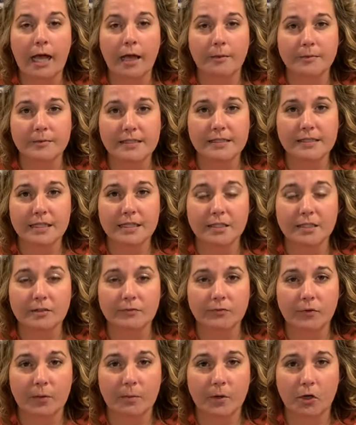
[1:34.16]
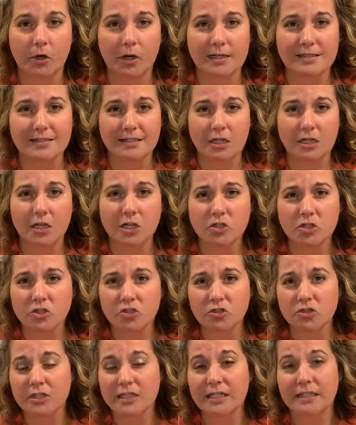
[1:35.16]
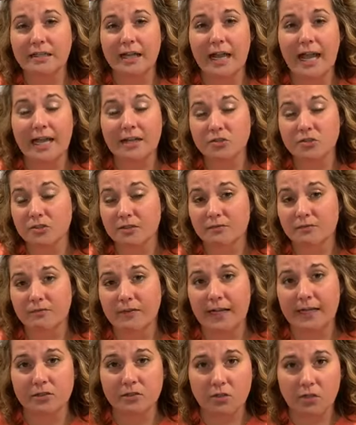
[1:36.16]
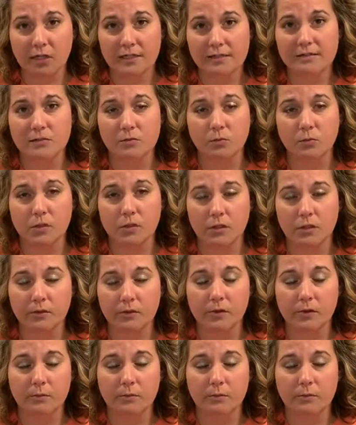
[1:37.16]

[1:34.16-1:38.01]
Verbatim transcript: um, see from across the country and actually, in fact, across the world.